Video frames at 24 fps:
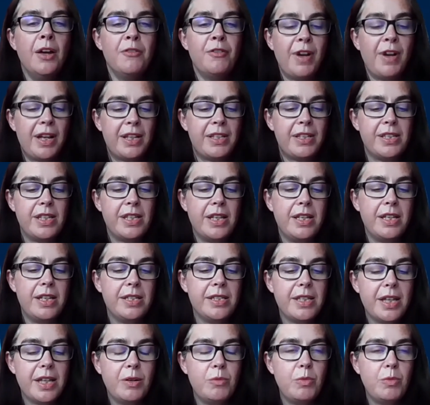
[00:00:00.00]

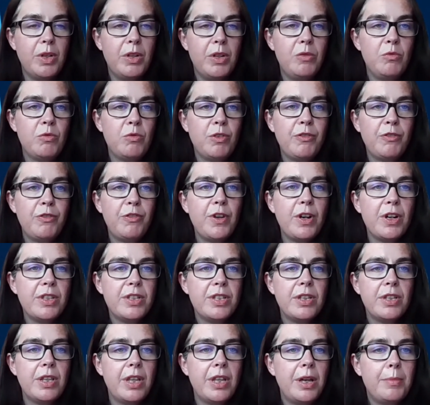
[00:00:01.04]
vaccines, and we refer
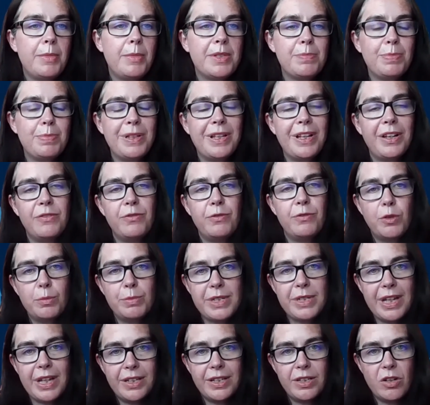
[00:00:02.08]
to them as platform
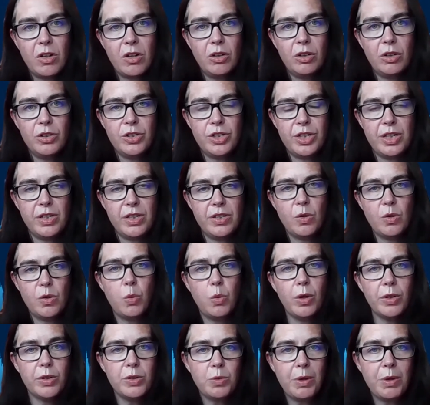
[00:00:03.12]
technologies. So
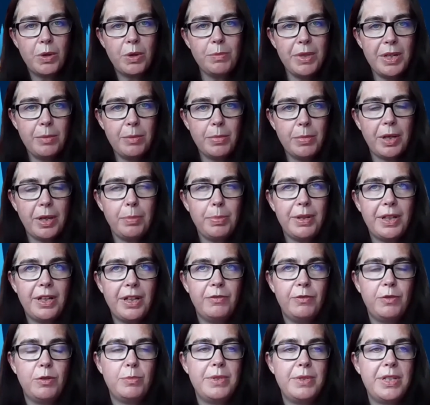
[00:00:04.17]
what do I mean by
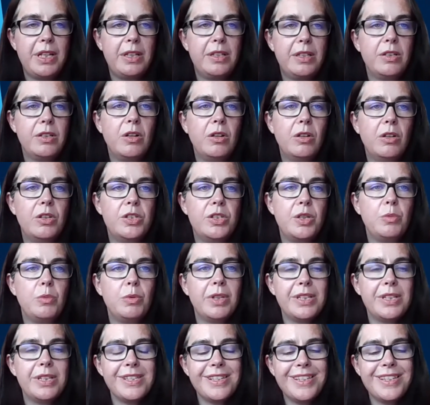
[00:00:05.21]
platform technology? Well,
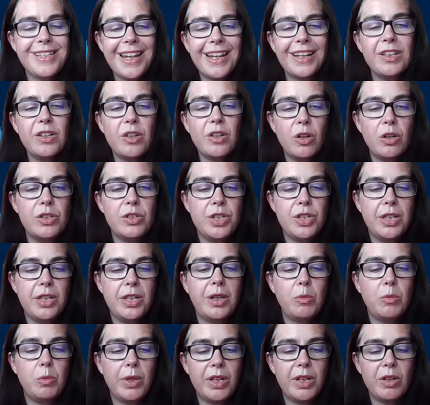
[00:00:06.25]
it's a technology
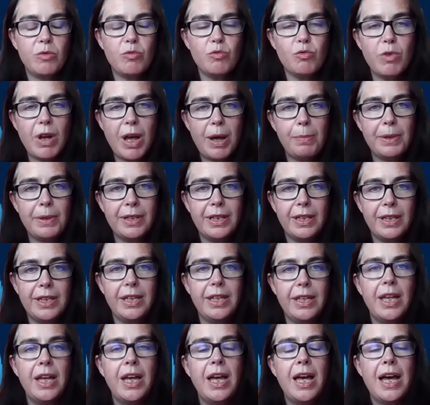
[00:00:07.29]
that we can
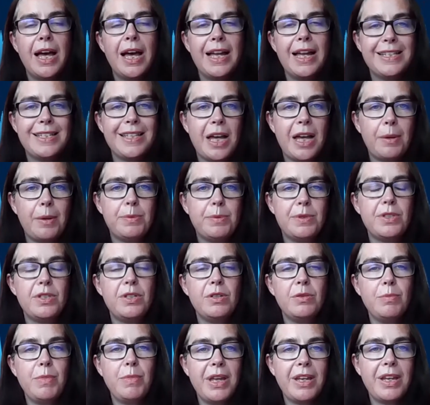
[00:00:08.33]
rapidly adapt
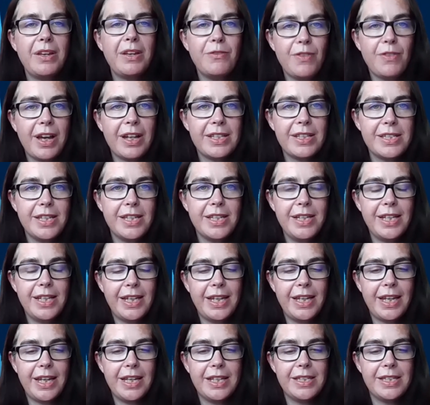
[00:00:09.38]
to make a vaccine
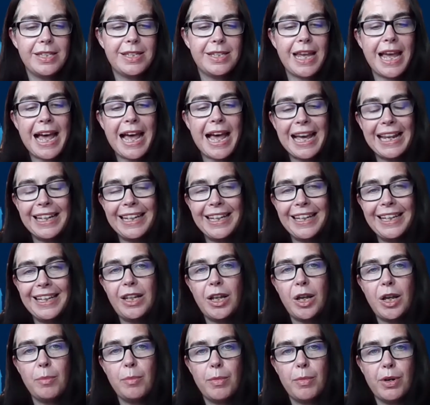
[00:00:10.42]
against any
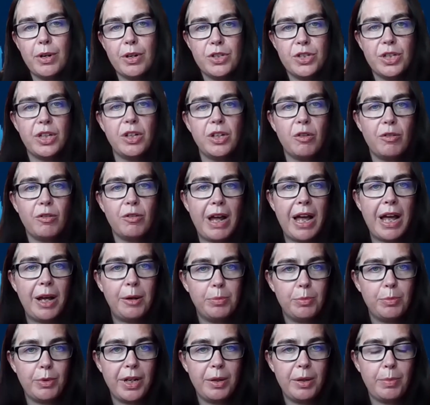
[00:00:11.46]
emerging or
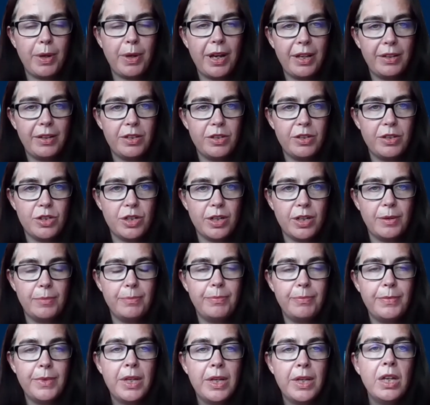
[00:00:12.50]
outbreak pathogen.
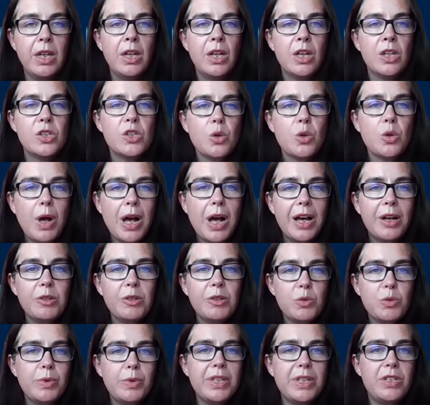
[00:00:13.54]
So how
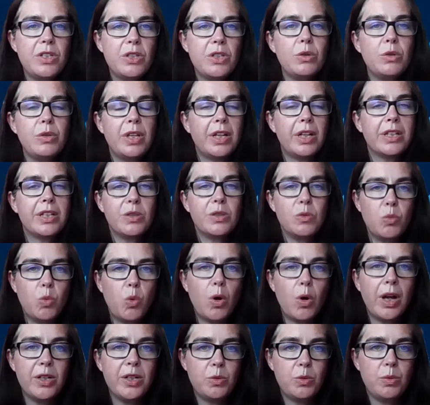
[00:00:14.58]
do we do that, and
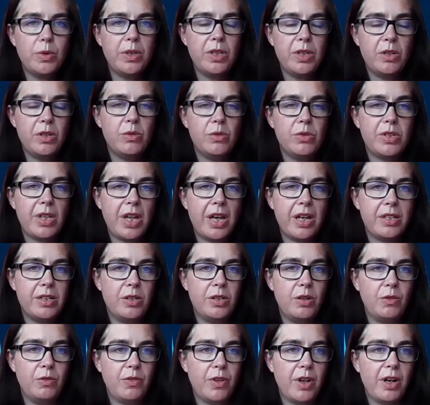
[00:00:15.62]
why do we use
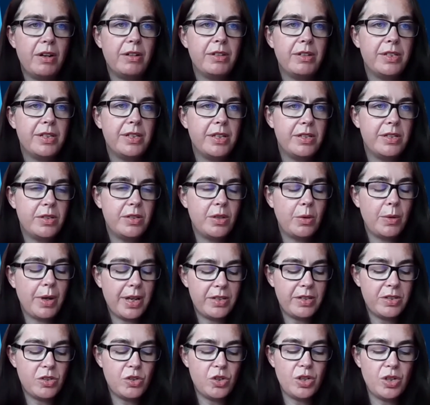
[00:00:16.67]
adenoviruses? So
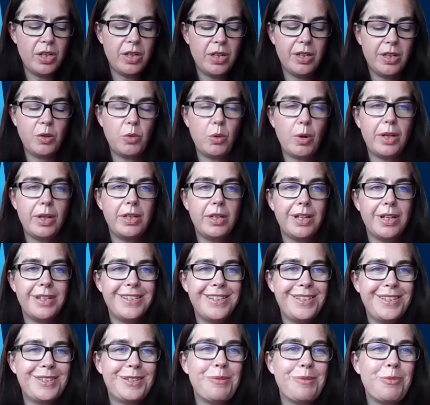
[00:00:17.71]
as Sheila quite
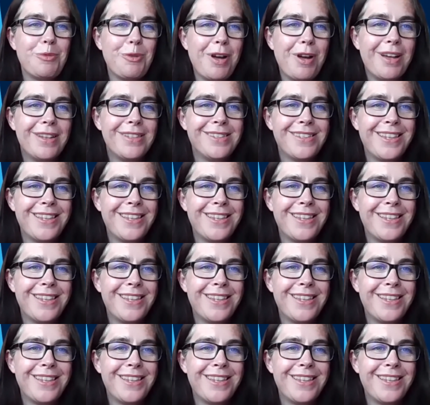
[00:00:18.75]
nicely summarized,